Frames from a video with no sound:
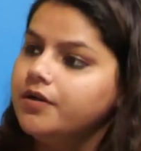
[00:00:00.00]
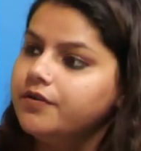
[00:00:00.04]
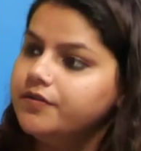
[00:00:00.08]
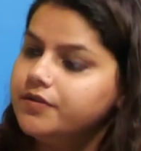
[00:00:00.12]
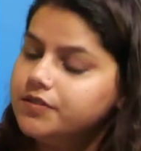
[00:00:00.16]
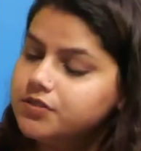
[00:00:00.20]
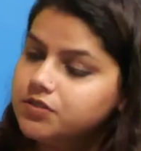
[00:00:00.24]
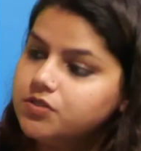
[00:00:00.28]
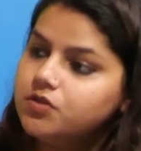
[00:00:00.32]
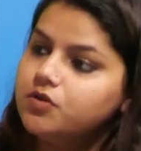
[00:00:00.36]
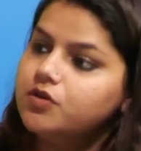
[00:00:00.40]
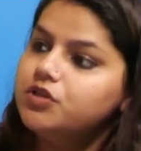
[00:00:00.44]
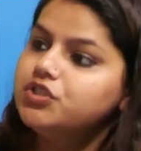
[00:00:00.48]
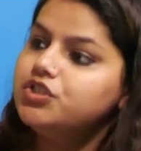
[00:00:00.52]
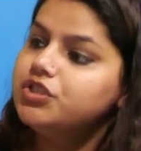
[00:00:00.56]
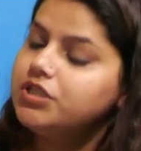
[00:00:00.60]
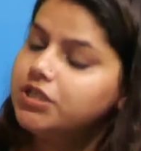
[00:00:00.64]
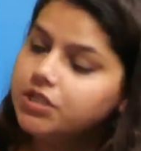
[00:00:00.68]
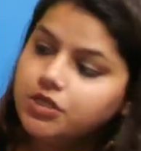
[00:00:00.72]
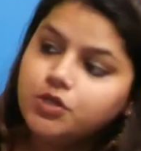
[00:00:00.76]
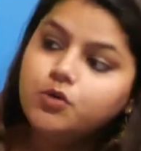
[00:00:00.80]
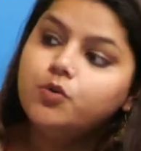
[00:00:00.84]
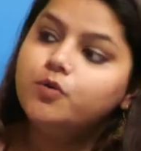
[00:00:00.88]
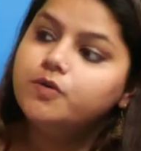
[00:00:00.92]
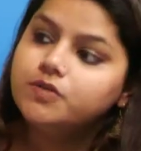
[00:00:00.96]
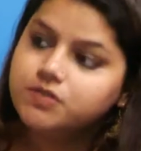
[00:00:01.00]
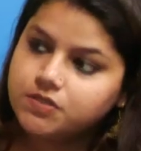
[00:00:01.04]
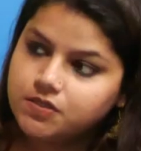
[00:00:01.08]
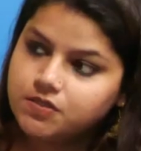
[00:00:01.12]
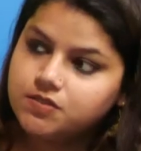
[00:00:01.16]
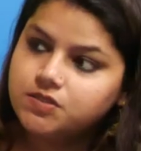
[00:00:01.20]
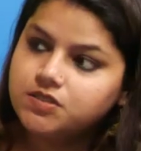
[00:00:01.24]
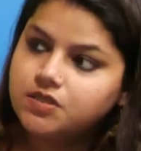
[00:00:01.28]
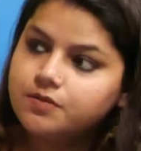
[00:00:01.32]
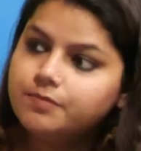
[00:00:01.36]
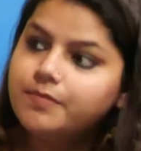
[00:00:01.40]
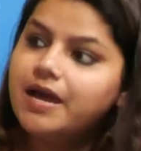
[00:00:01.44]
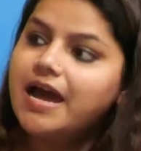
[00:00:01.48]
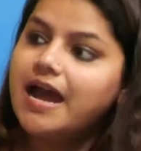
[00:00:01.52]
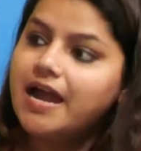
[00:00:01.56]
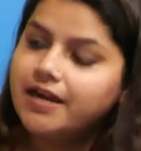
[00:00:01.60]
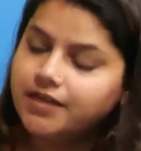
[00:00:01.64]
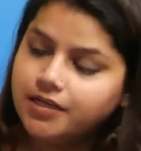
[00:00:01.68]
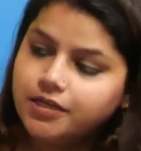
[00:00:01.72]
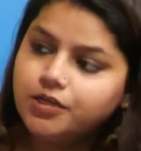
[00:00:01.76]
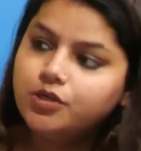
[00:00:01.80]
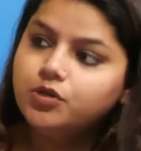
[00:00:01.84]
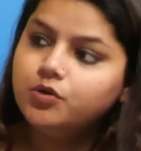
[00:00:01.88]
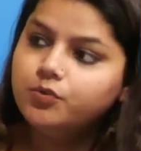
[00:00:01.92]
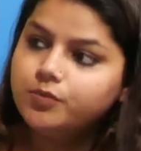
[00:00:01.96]
research ecosystem at
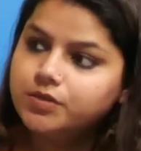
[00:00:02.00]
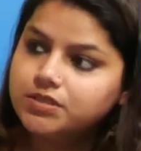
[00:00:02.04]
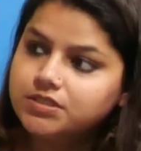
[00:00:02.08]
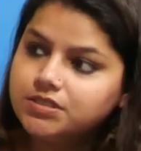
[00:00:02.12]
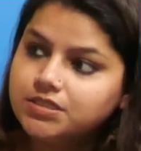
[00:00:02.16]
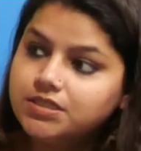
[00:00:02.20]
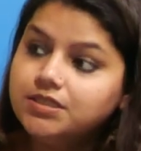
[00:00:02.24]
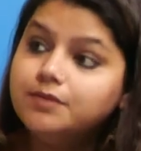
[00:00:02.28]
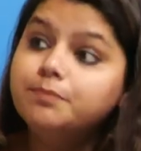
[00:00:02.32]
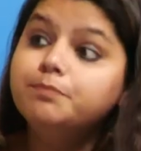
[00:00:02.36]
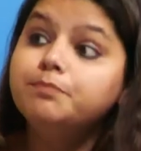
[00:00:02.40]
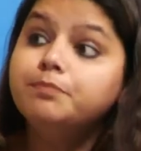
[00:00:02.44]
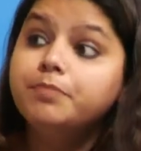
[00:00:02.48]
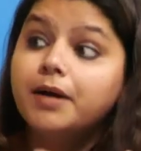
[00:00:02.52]
a university,